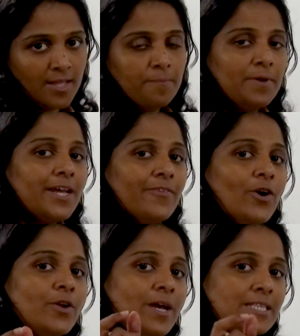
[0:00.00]
But I
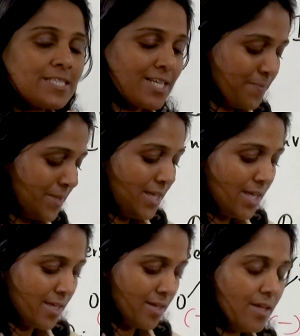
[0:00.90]
want to add something
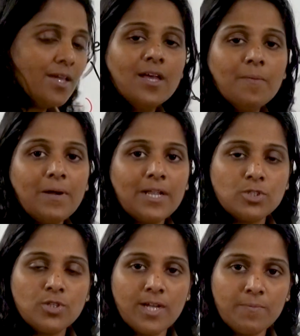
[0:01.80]
here, but
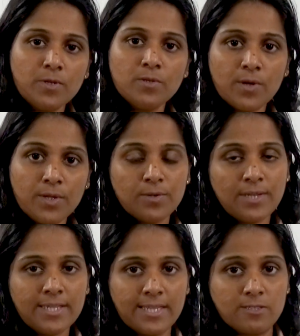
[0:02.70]
actually I'm not going to
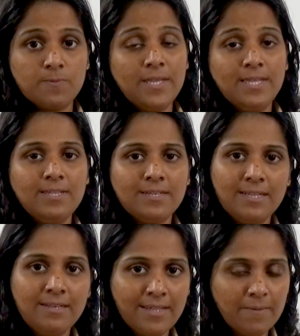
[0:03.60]
like explain it
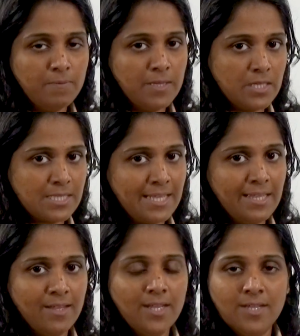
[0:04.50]
in depth because
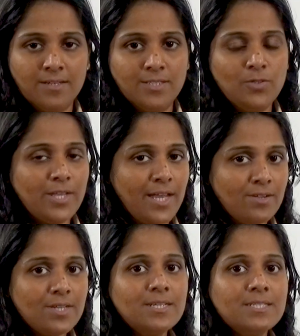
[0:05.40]
like you
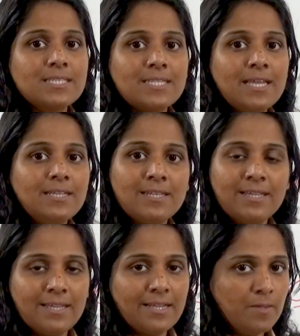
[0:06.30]
cannot understand it
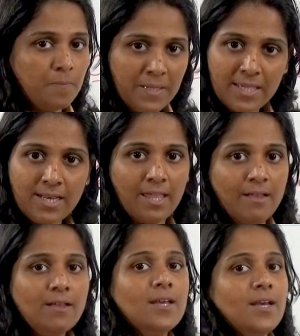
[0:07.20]
like at the
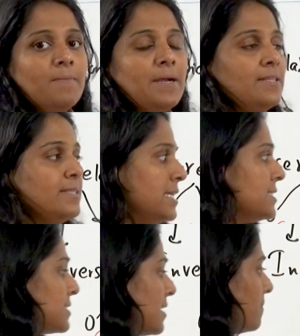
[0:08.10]
beginning, but
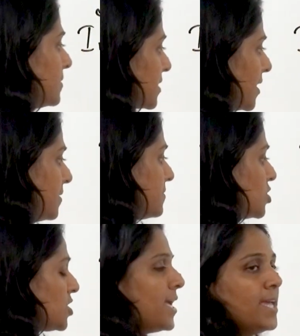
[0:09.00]
this sometimes
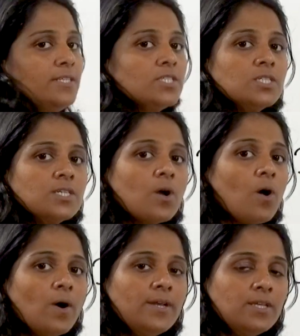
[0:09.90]
change
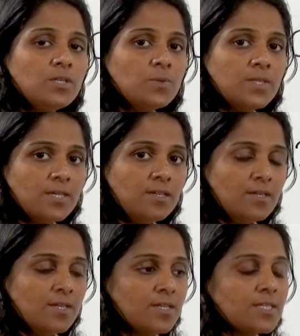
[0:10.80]
according to the
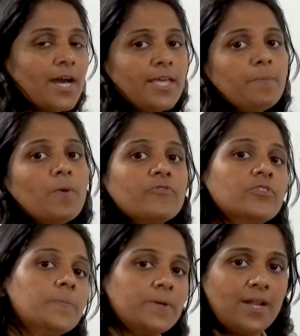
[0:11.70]
type of
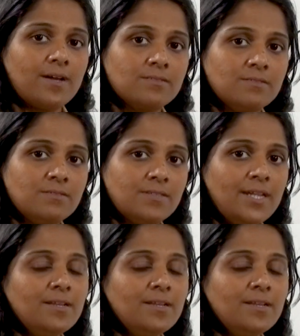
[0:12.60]
the product. Right,